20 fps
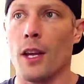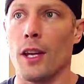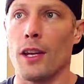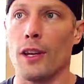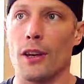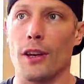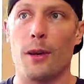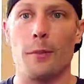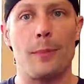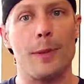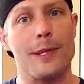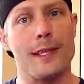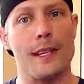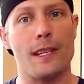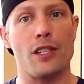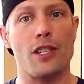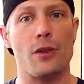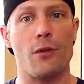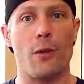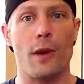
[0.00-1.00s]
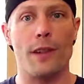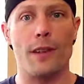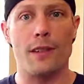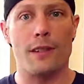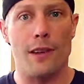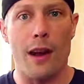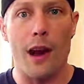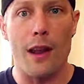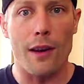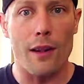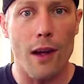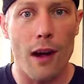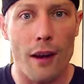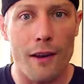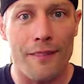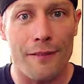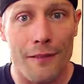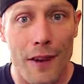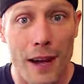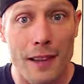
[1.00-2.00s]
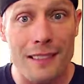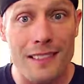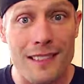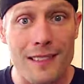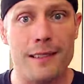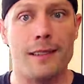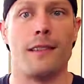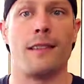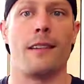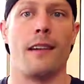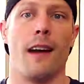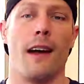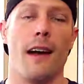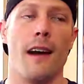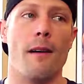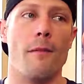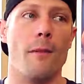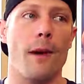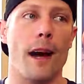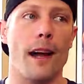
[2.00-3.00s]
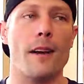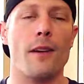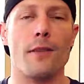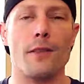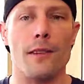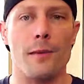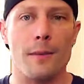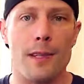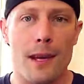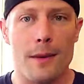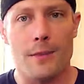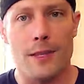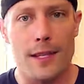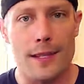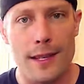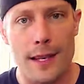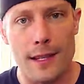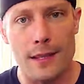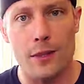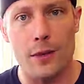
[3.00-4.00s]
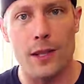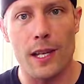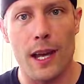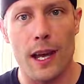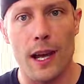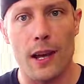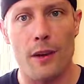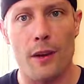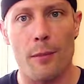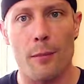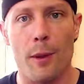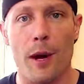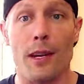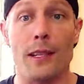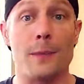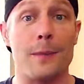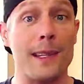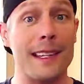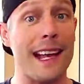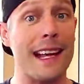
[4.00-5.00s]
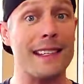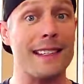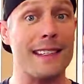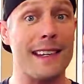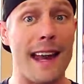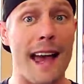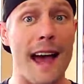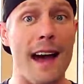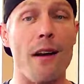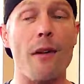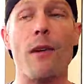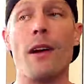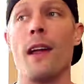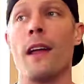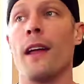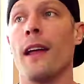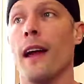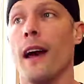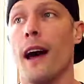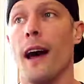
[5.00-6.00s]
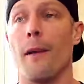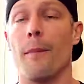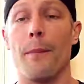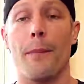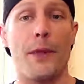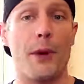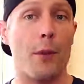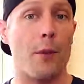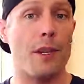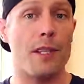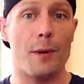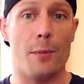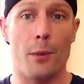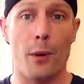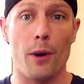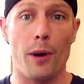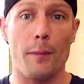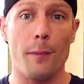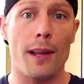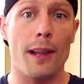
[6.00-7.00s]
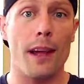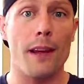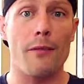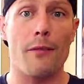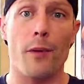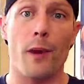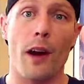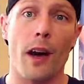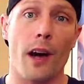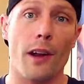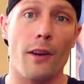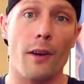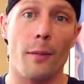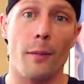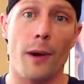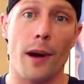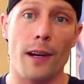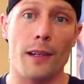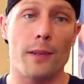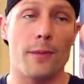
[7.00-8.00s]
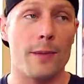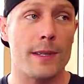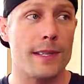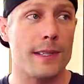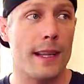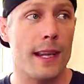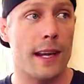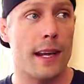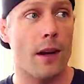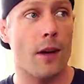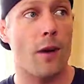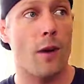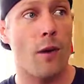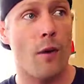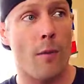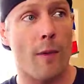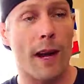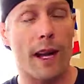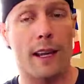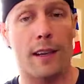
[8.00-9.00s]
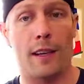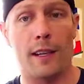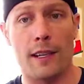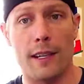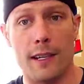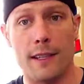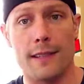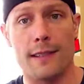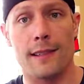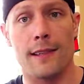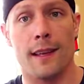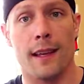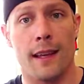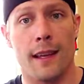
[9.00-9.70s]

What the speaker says: you're in a position where there's not a lot of funds. I know sometimes I say it's only $100, but that's now. There was a point in my life where $100 was like, oh my goodness,